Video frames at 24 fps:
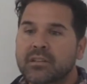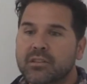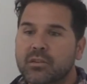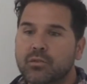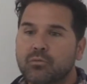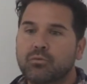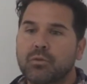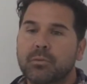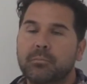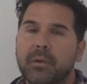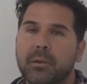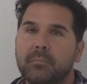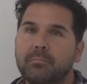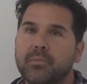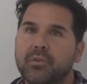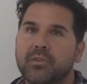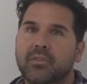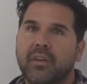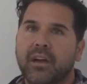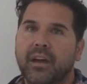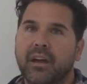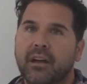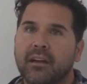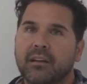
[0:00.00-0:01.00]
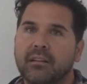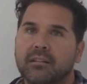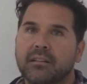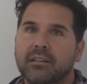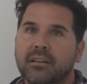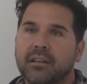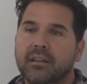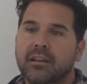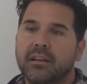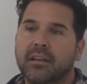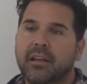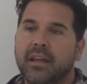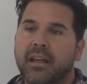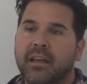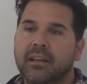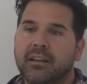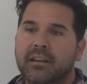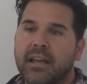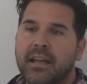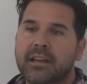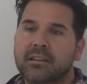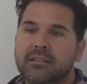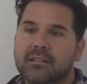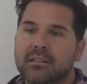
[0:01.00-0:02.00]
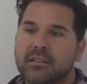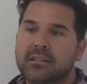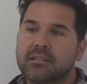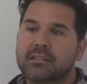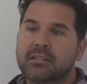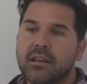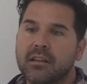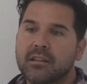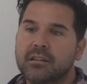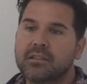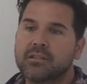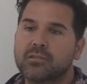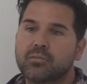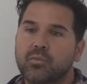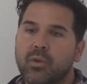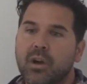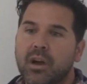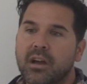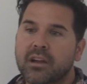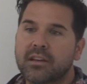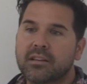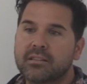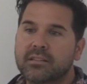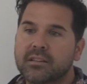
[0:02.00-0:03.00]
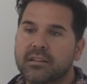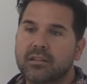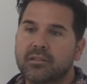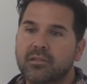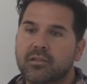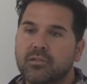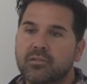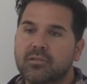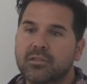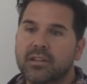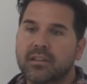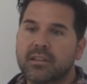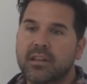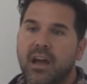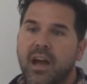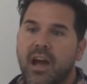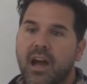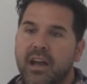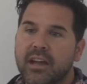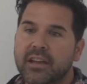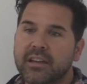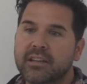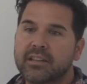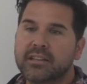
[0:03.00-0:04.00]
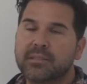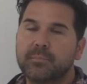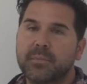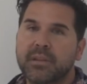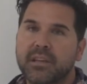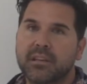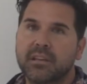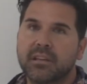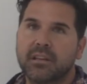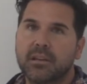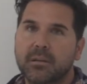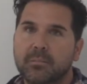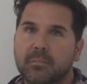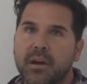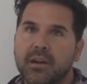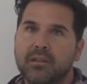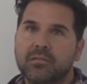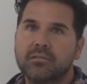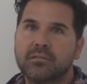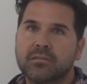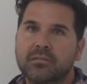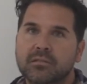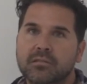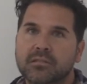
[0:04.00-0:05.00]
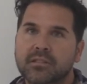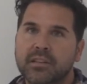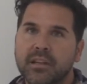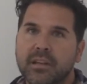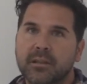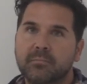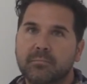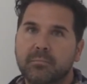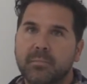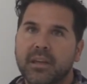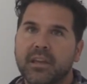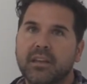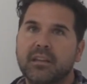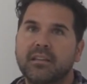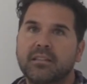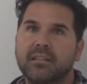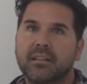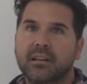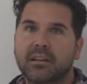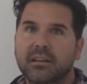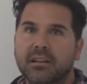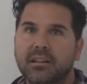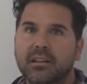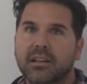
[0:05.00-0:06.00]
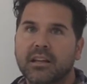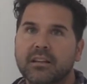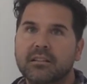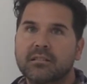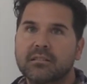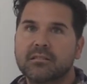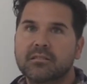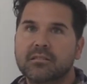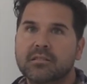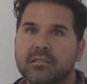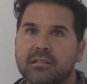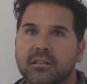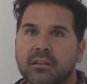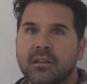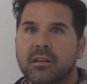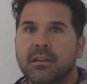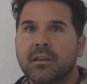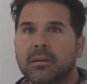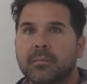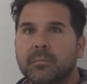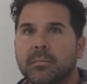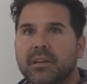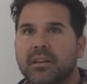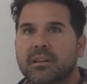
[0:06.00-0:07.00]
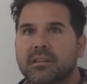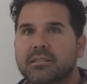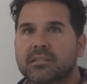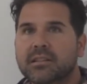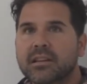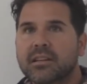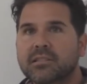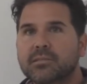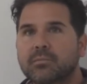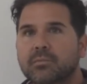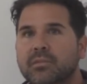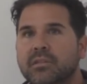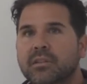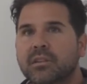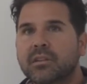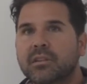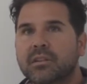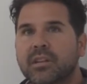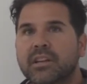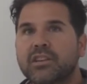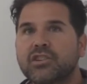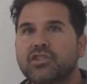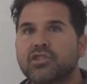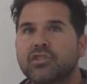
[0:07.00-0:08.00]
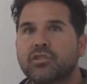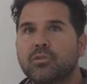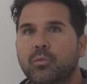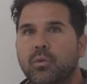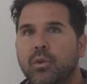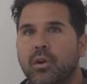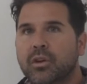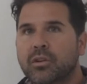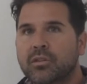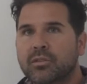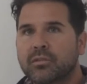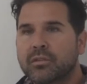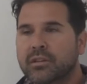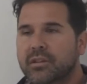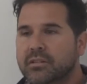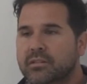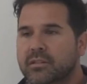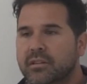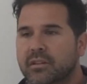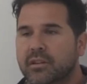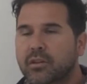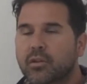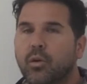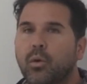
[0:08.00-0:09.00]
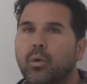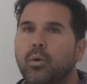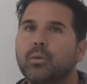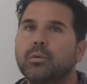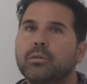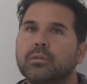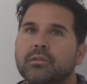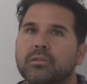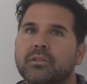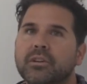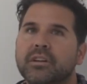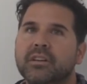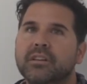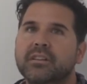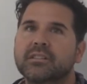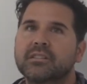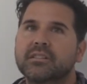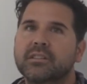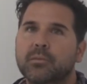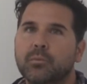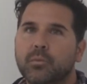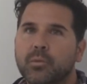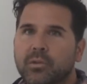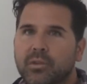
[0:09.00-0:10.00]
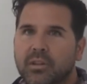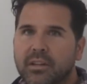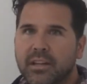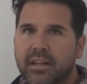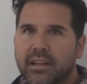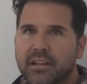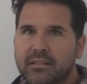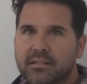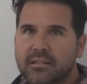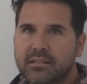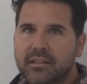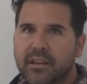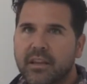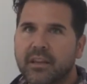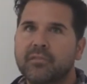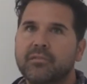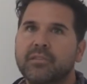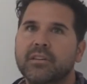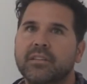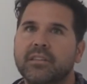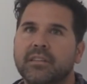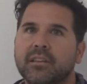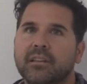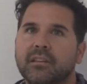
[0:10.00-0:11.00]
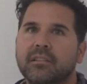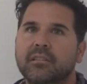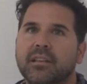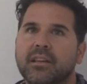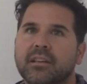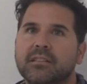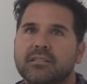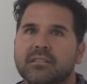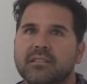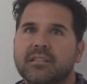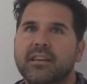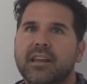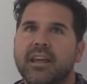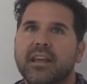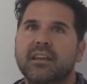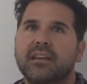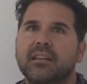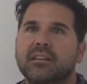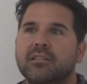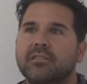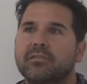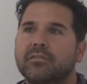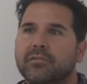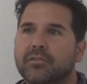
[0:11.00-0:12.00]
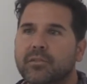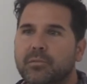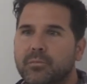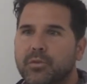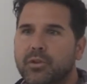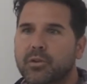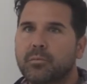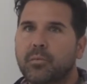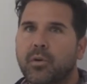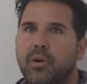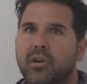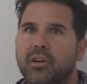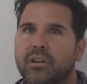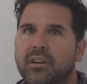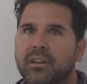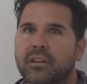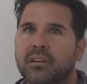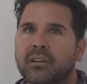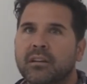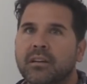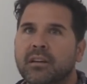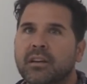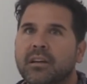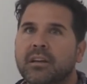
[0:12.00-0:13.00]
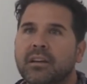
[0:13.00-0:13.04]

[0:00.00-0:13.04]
to remember that. And as the sun is rising, go to the highest peak in the mountains and bathe and cleanse, because that's where the glacier water is. And the colder it is, it will cleanse everything that's negative from your body.